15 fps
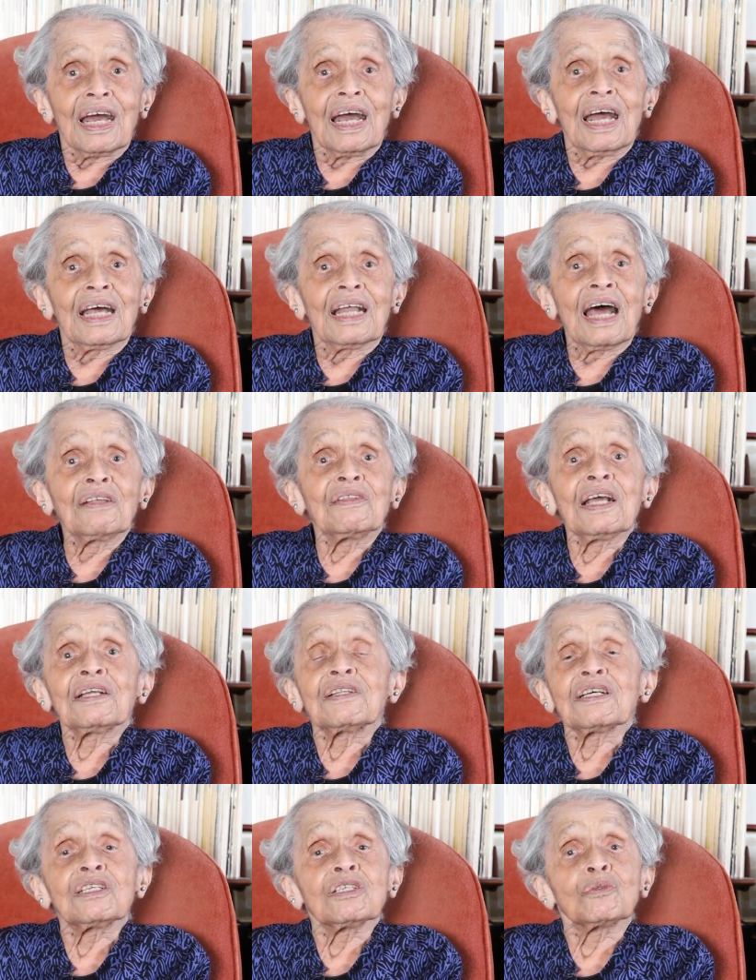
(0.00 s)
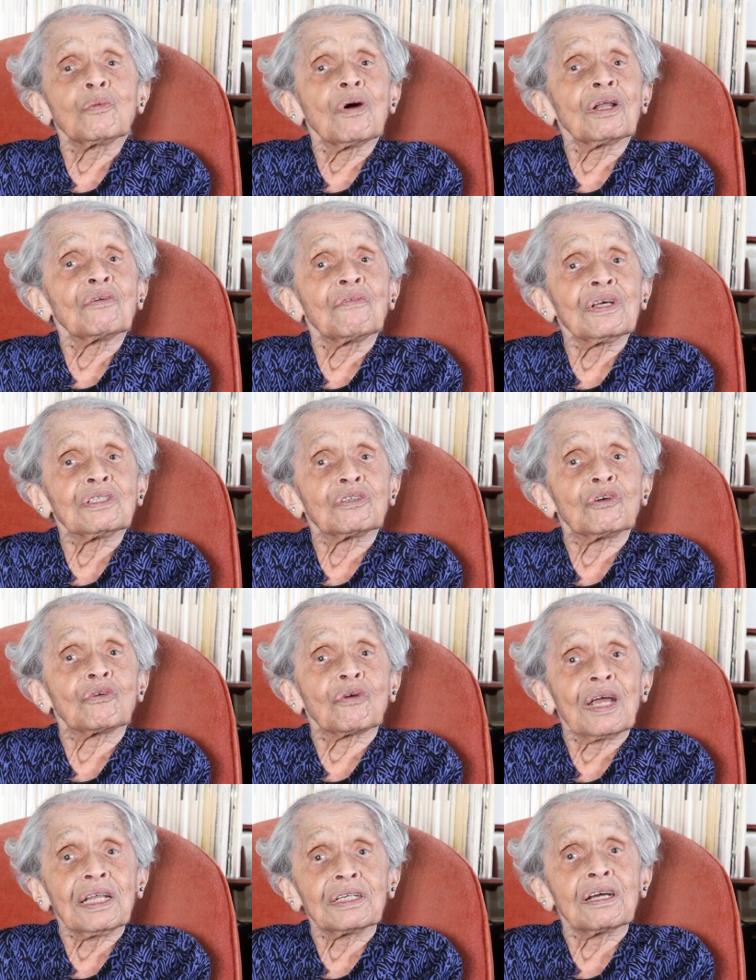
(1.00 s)
And I think this is one of his
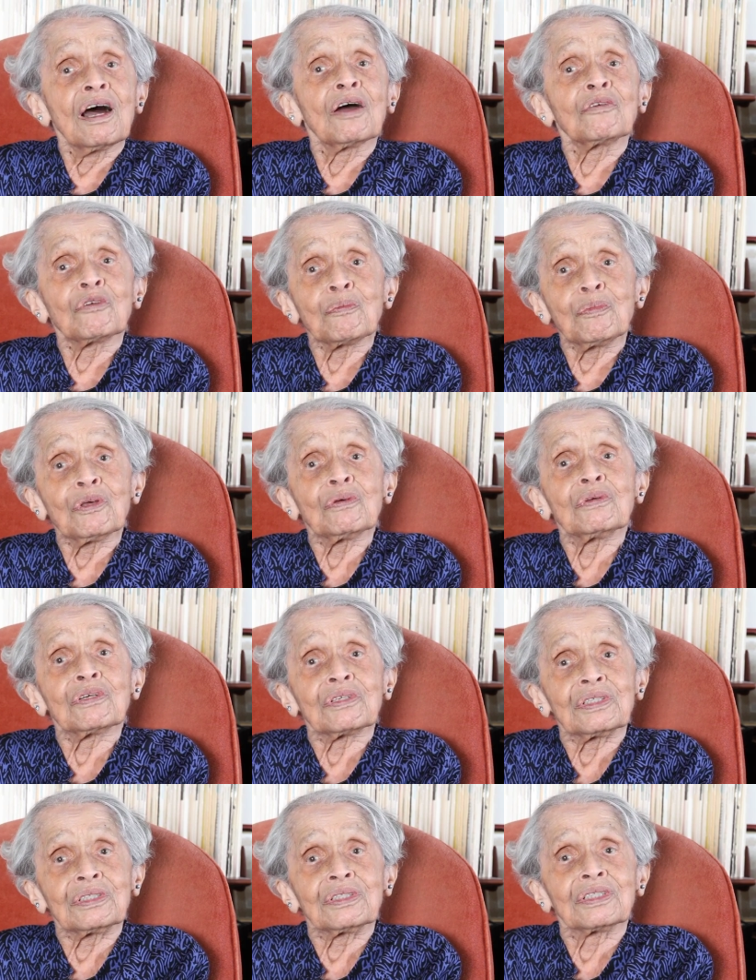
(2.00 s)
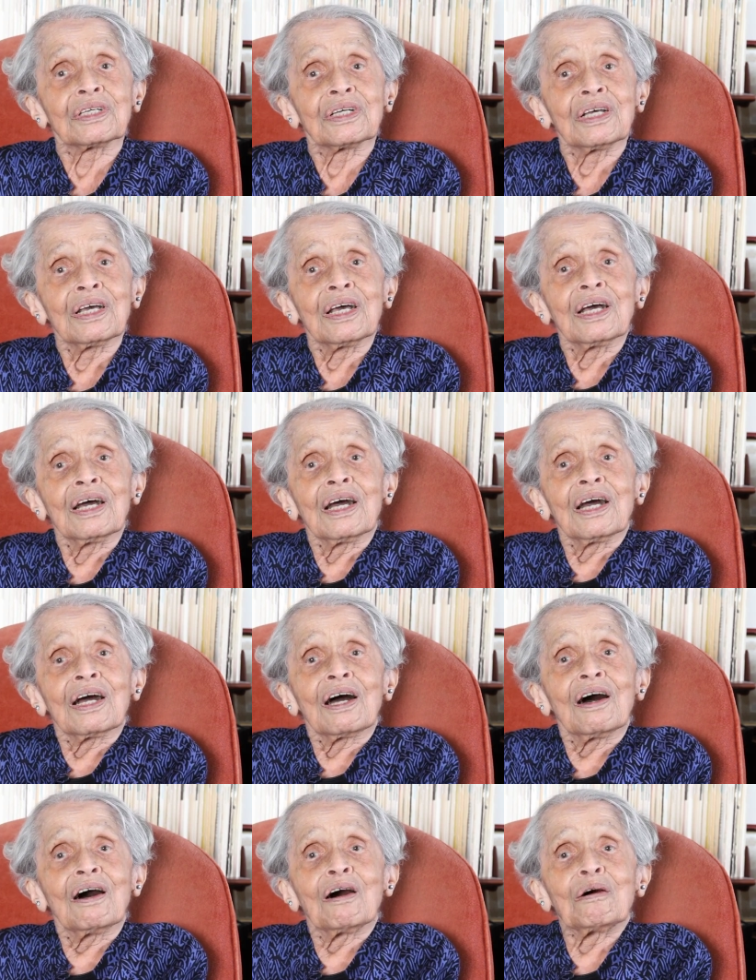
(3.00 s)
great contributions
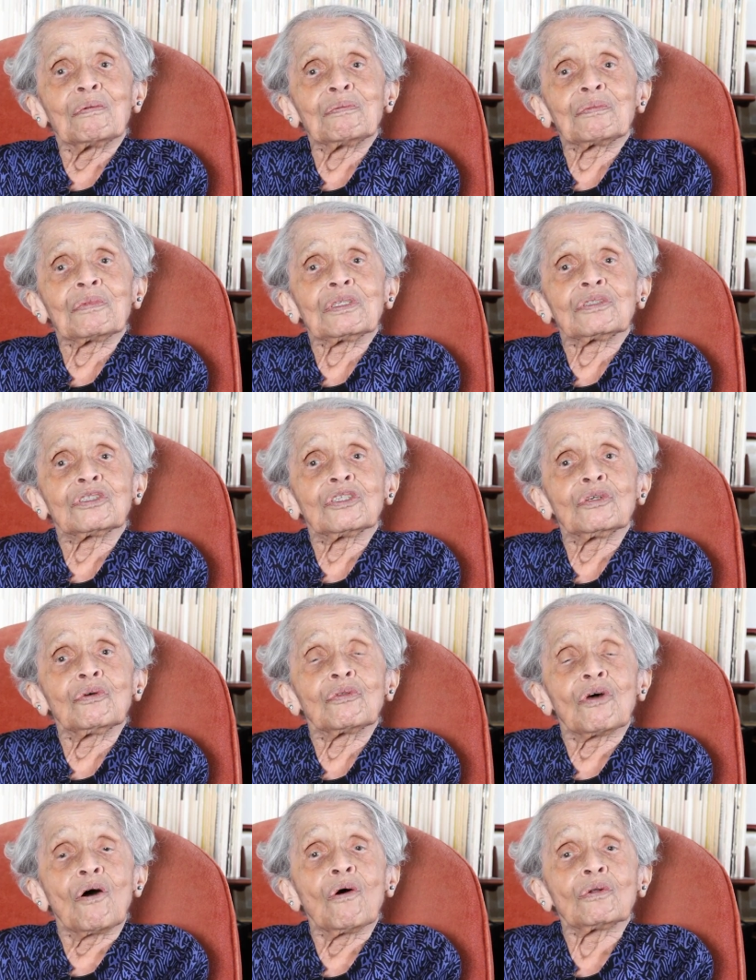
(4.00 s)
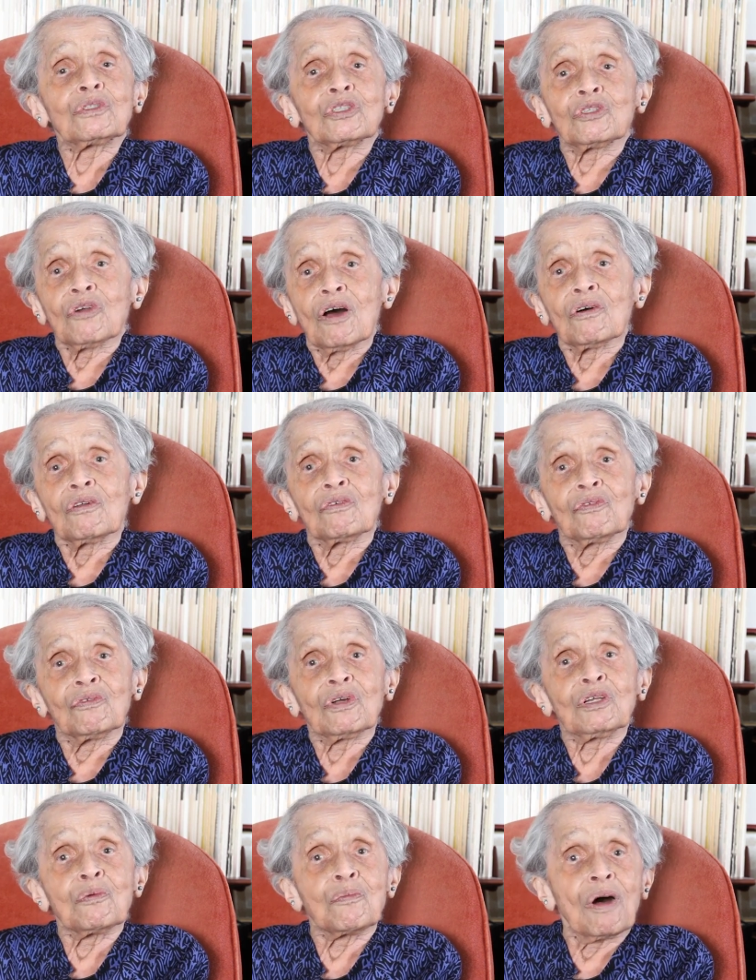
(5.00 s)
to the whole struggle
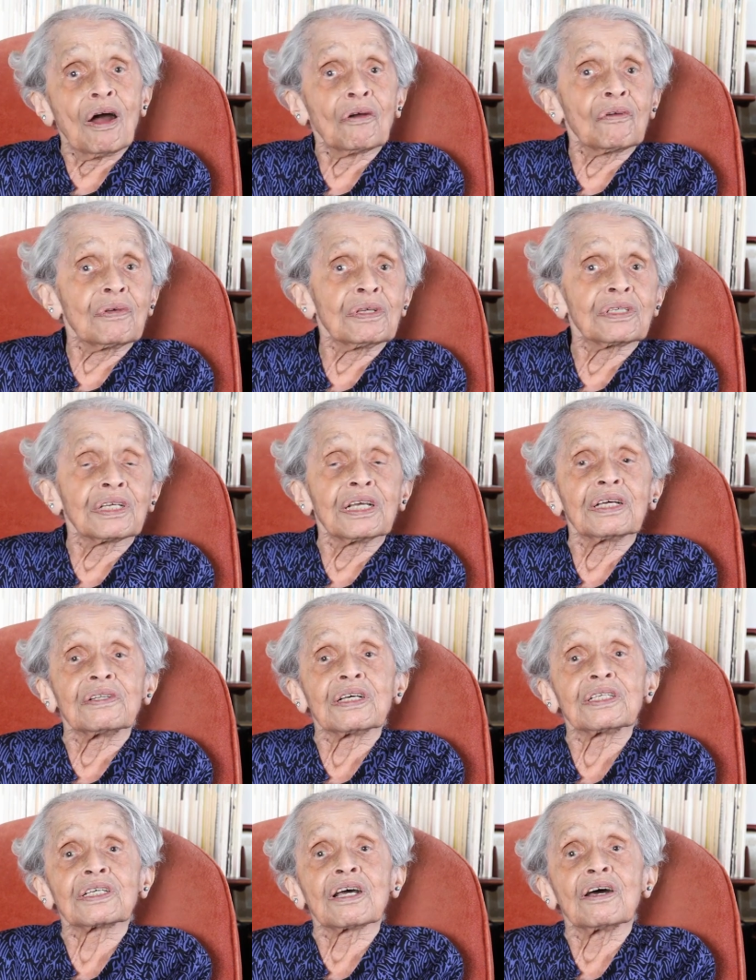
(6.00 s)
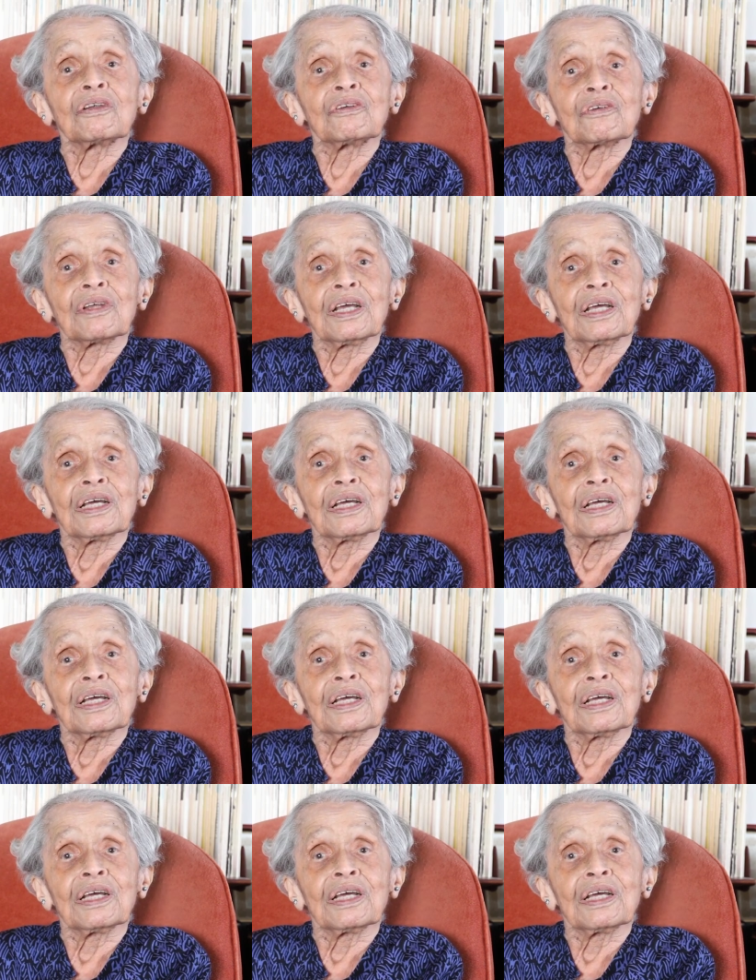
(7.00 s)
for democracy in this country.